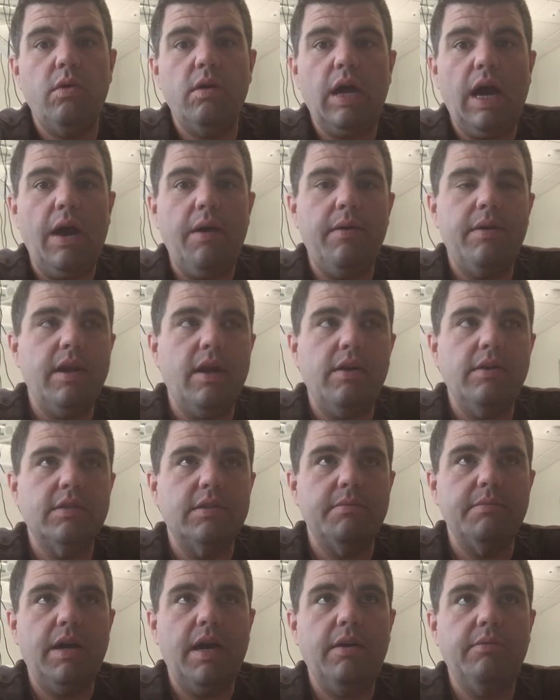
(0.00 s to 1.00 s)
I would notice
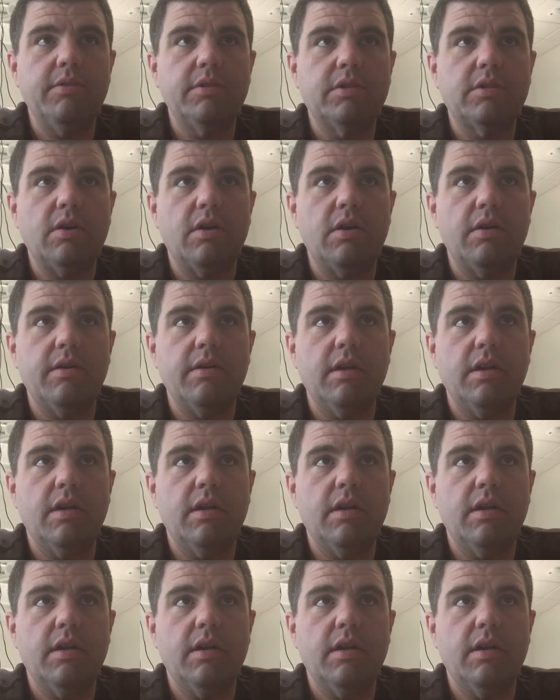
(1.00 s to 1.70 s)
that mine would start